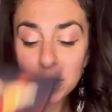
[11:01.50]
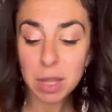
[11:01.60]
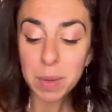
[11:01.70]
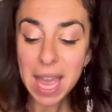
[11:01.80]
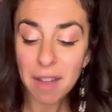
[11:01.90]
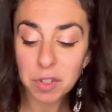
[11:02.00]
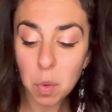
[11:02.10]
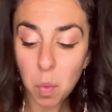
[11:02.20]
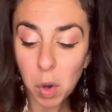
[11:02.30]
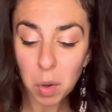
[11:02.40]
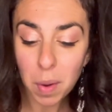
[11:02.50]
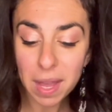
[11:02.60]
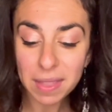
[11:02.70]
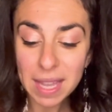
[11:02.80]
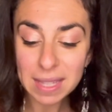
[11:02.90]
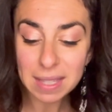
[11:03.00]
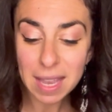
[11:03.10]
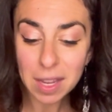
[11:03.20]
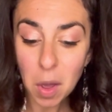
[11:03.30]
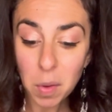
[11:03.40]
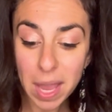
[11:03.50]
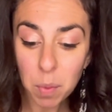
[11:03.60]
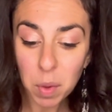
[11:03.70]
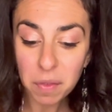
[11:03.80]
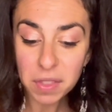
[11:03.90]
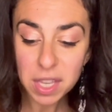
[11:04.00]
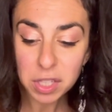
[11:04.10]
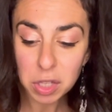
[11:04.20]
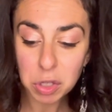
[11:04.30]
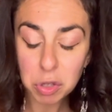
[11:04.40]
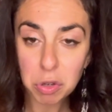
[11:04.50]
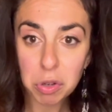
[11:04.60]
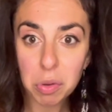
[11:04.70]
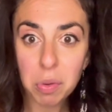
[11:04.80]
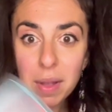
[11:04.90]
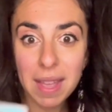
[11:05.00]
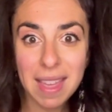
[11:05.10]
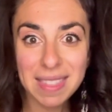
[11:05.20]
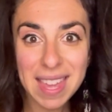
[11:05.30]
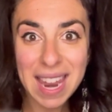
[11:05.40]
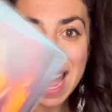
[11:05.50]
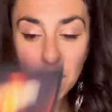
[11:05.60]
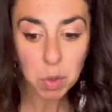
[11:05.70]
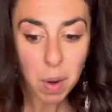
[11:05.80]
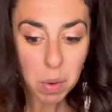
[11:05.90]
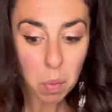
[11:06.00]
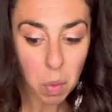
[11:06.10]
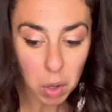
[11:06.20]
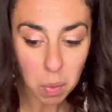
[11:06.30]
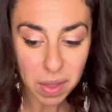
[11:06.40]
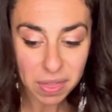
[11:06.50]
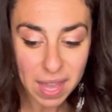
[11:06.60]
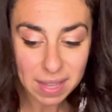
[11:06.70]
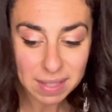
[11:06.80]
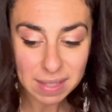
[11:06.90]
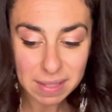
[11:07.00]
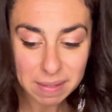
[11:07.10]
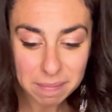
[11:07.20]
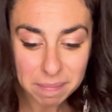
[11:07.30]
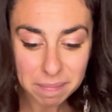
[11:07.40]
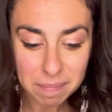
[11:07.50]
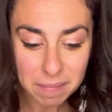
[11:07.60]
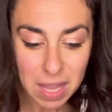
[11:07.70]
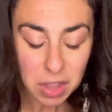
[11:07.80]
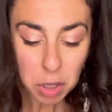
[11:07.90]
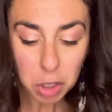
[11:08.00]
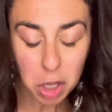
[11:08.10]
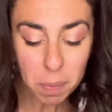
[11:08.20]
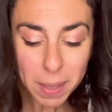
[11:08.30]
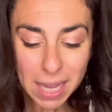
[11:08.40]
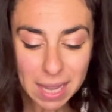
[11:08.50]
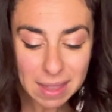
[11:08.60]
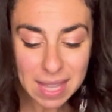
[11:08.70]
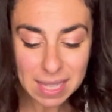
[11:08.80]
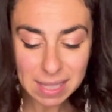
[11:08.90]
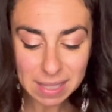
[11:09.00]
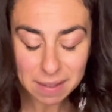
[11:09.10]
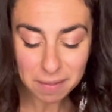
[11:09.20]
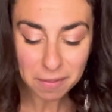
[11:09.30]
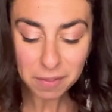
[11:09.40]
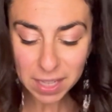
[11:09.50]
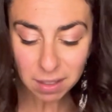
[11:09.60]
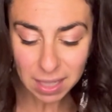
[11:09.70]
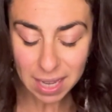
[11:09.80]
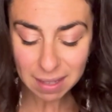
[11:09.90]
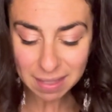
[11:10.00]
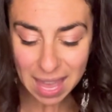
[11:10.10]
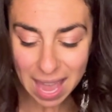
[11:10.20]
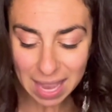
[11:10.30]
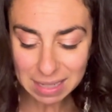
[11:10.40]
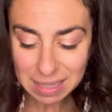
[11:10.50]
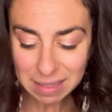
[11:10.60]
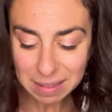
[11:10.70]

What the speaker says: that we have to work with. It's like, okay, well, if this is true, then how do I work with this? There could be this feeling that,